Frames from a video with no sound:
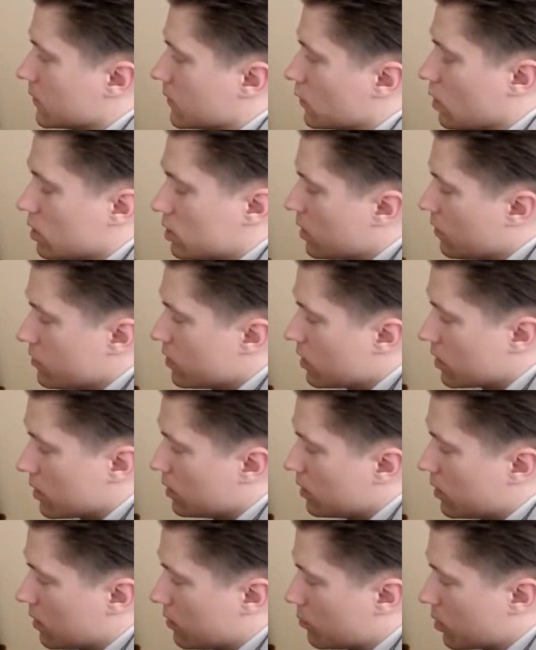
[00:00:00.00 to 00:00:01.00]
No, right?
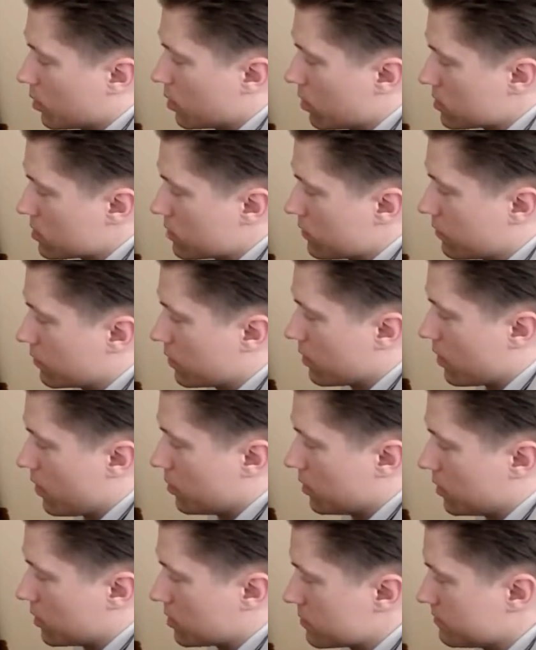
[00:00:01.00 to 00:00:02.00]
Definitely not because of
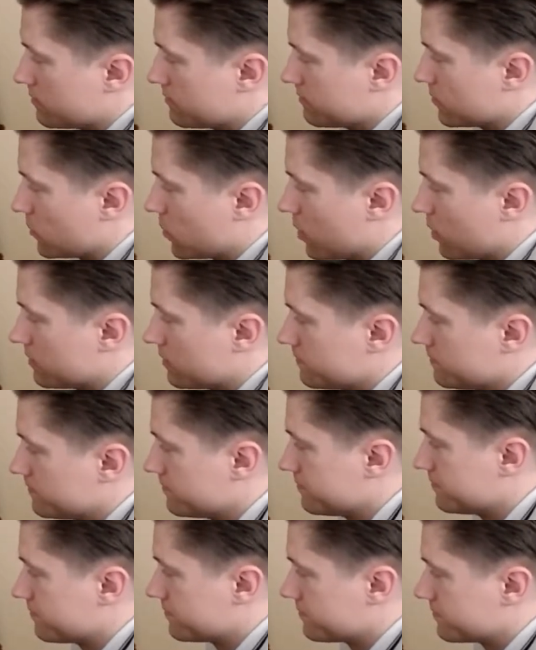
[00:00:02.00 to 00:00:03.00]
communism, right?
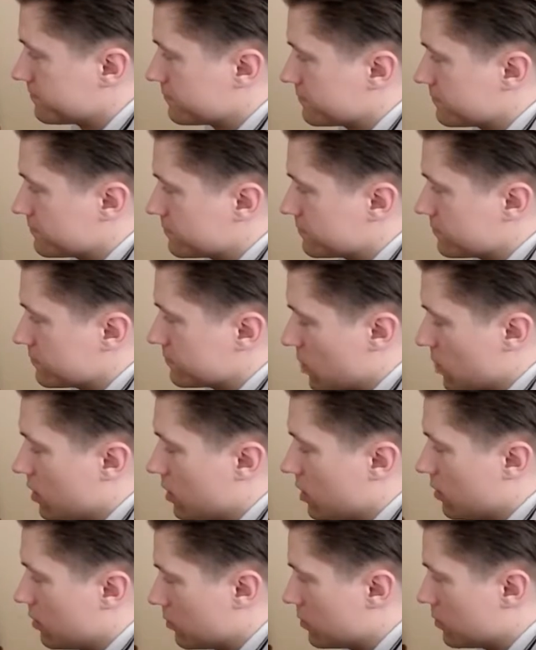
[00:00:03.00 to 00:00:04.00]
Capitalism. Yeah,
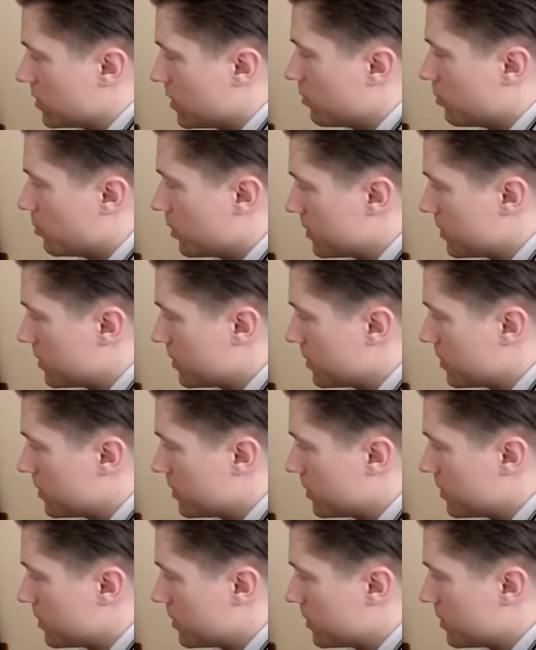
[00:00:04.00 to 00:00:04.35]
yeah, right? de